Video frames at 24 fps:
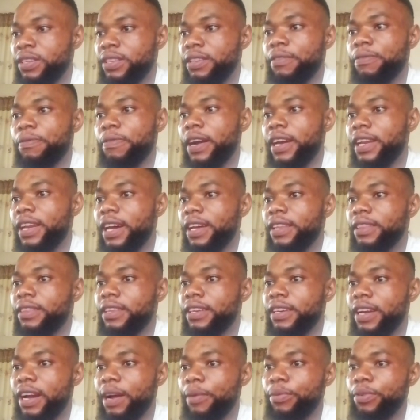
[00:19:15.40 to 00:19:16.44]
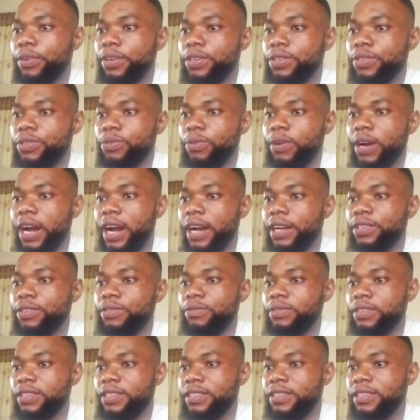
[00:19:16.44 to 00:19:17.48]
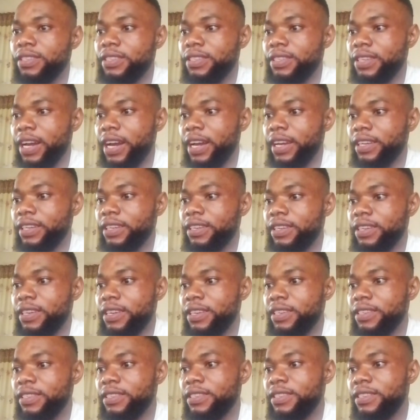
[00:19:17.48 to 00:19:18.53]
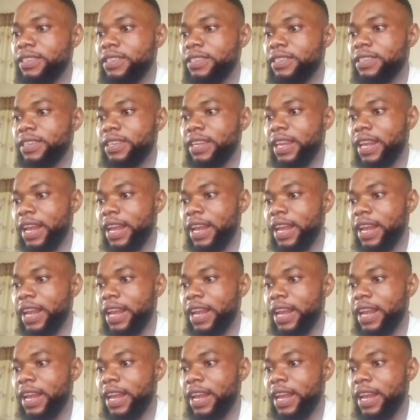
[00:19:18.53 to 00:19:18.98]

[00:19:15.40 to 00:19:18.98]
The final thing I'm going to add to this design is this